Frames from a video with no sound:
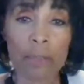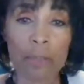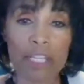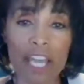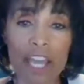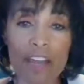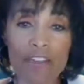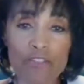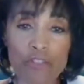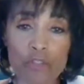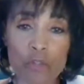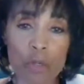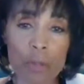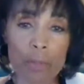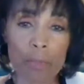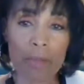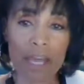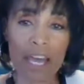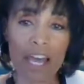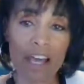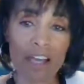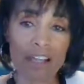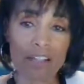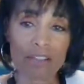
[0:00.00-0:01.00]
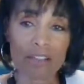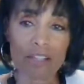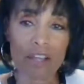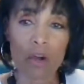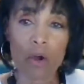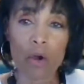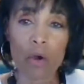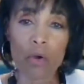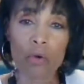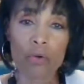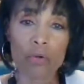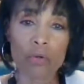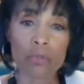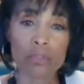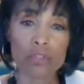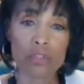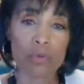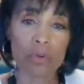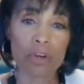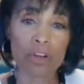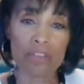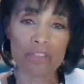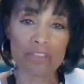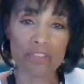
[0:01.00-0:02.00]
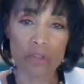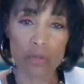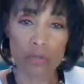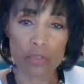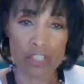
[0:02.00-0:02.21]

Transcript: But after about, 12,